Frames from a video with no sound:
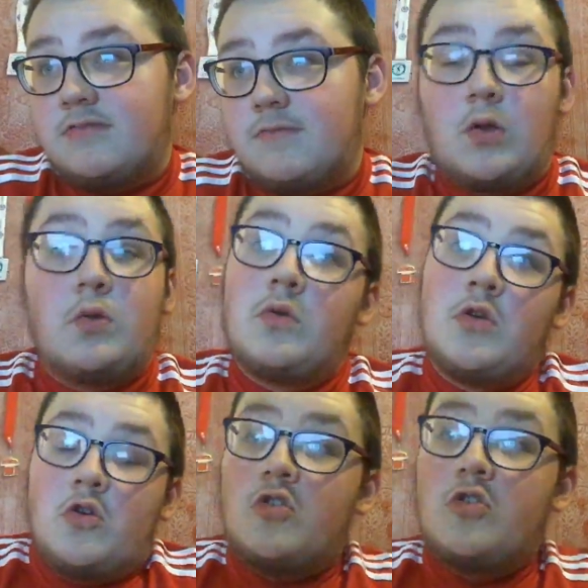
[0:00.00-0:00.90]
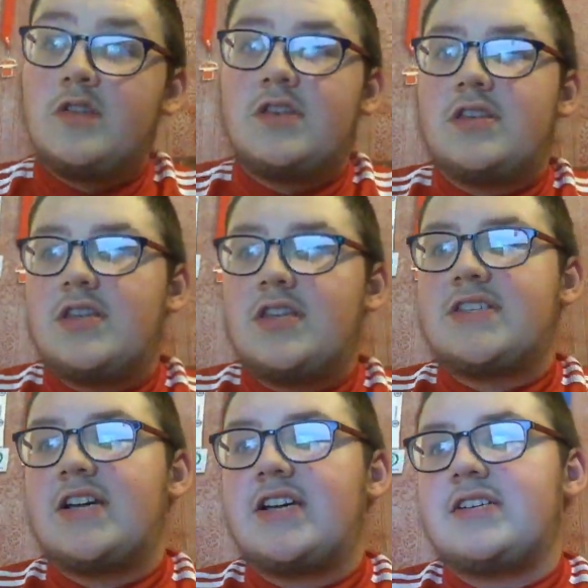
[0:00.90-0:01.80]
Well, this
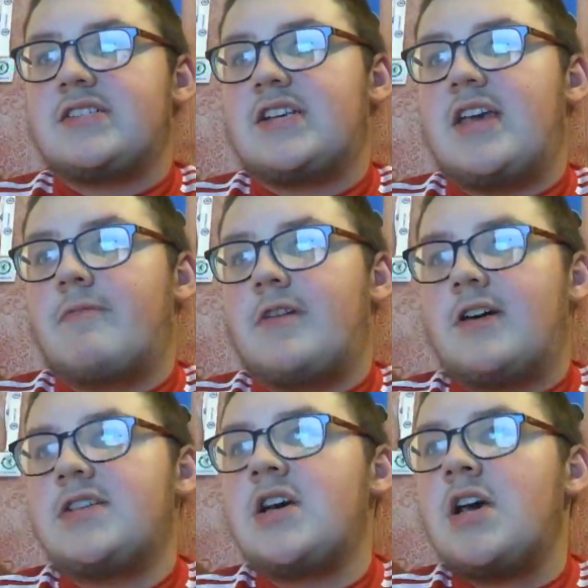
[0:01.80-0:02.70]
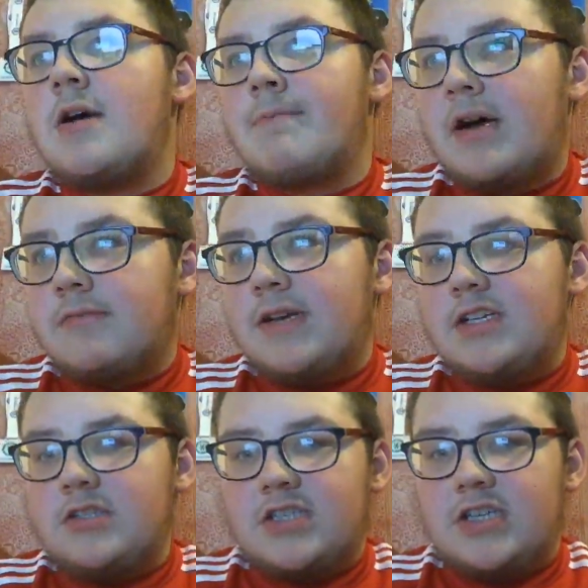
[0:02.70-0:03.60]
Ajax game wise. By the way,
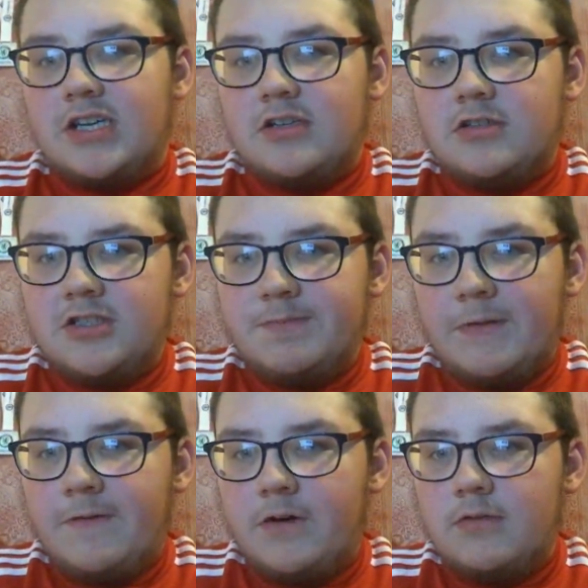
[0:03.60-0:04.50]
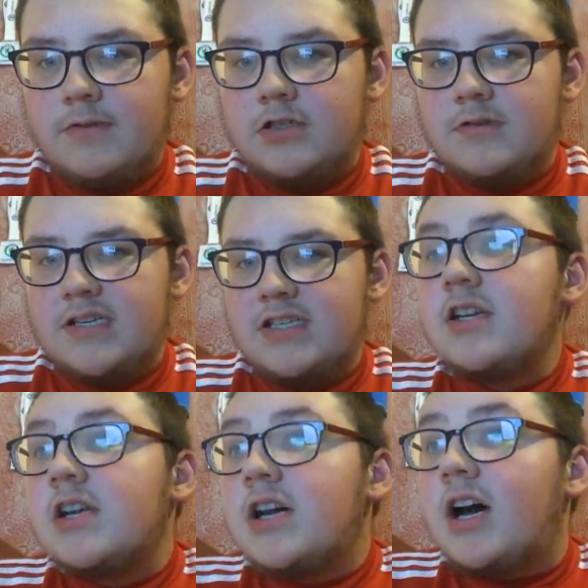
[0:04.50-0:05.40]
just to let you know, just before we do this,
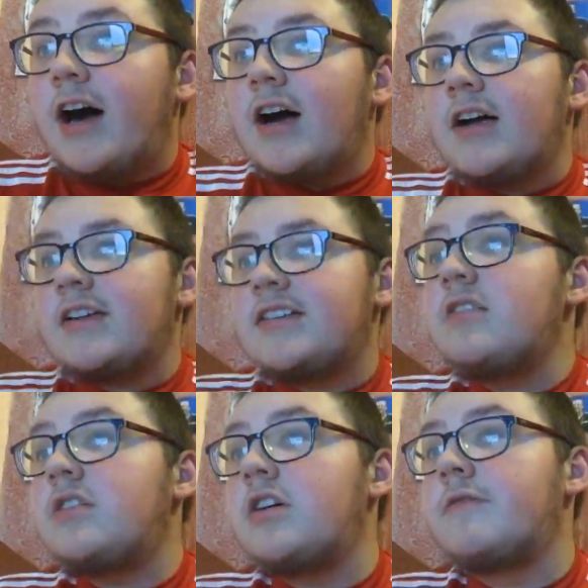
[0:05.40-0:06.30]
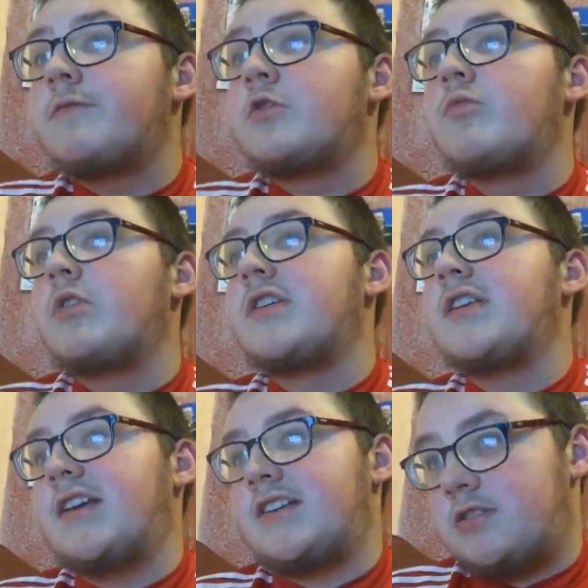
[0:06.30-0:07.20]
Schalke have won 1-0
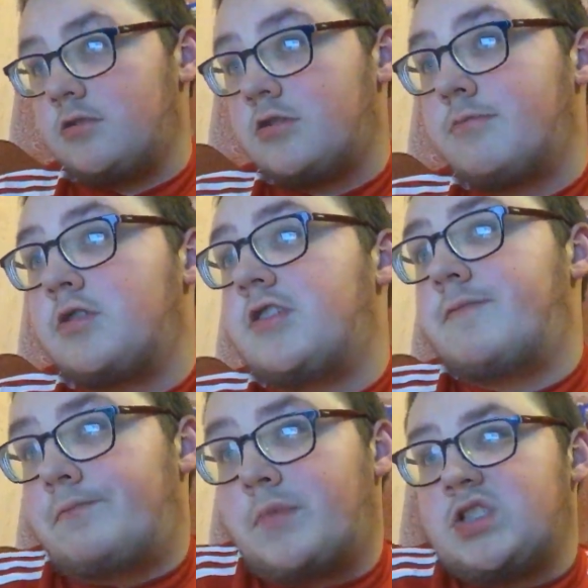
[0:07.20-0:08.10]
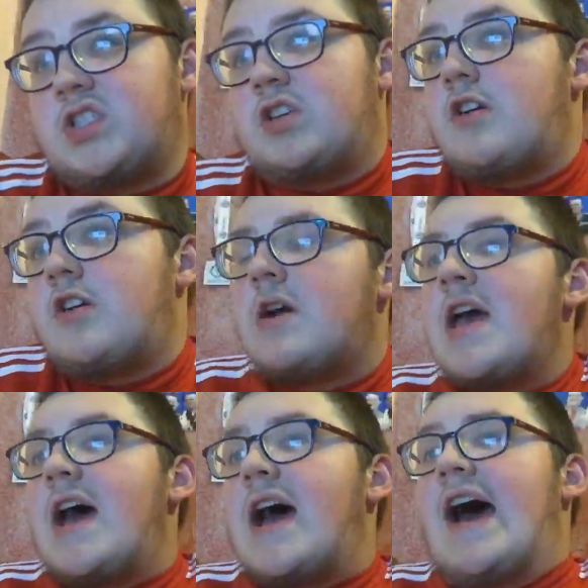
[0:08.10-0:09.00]
against Lokomotiv in Moscow,
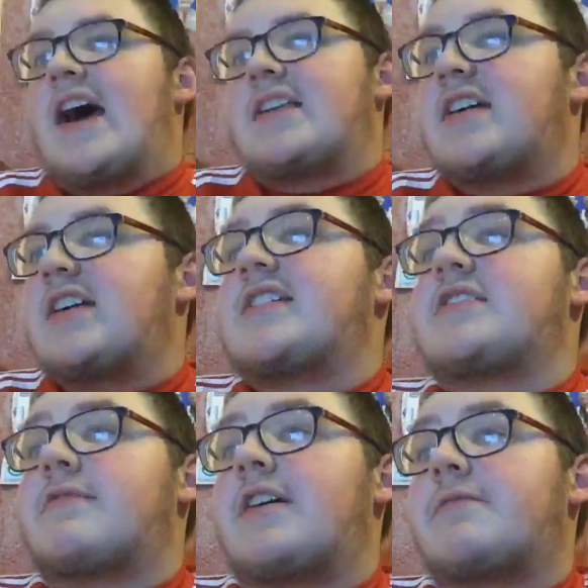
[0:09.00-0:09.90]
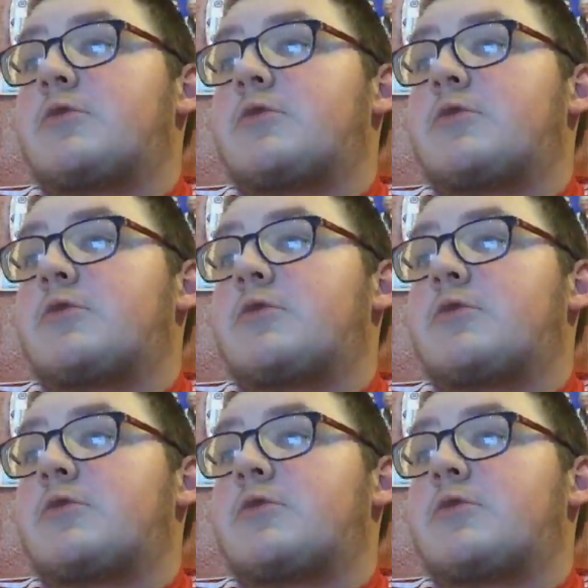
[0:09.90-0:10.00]
and Galatasaray